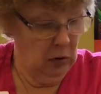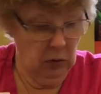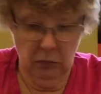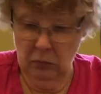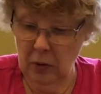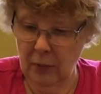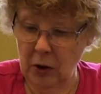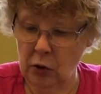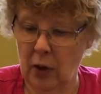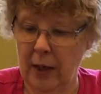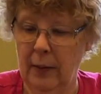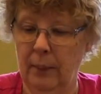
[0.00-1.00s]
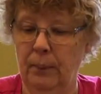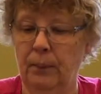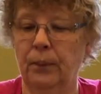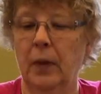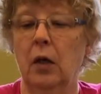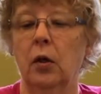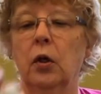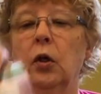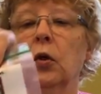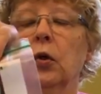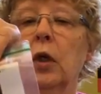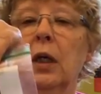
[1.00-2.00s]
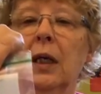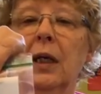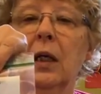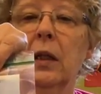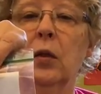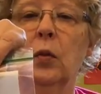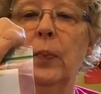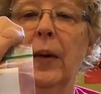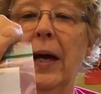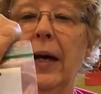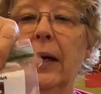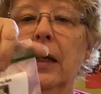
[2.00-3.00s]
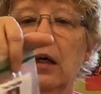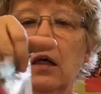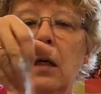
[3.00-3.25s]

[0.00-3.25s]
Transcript: oh, let me try them. You're gonna get a little bag.